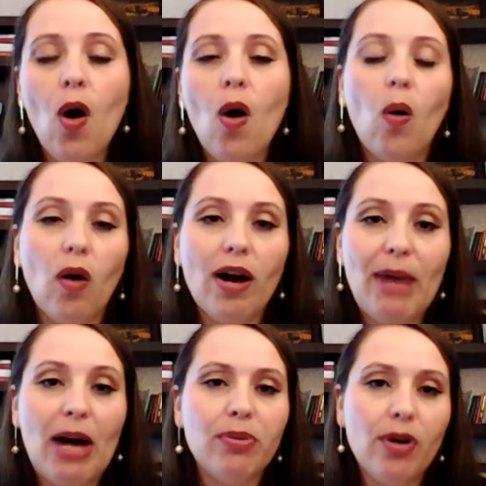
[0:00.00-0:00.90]
or
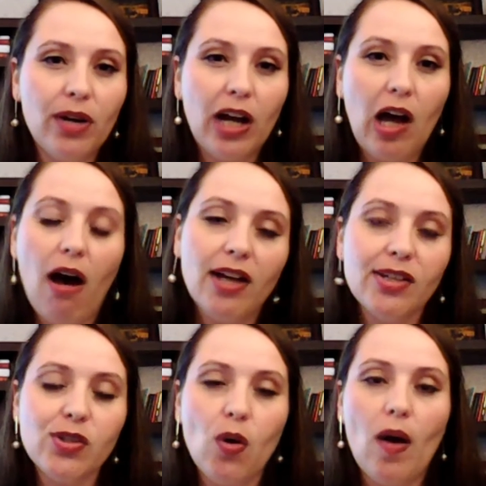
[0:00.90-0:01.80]
about
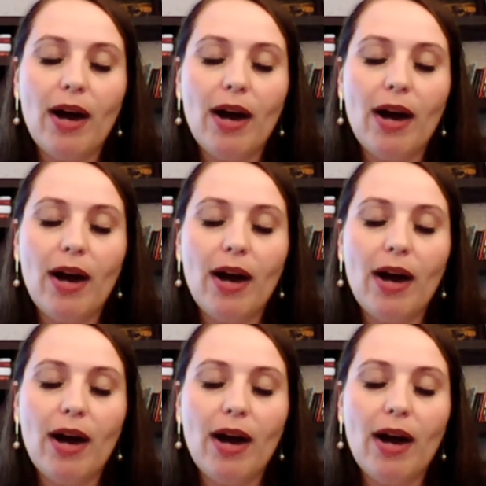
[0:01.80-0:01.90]
protocols or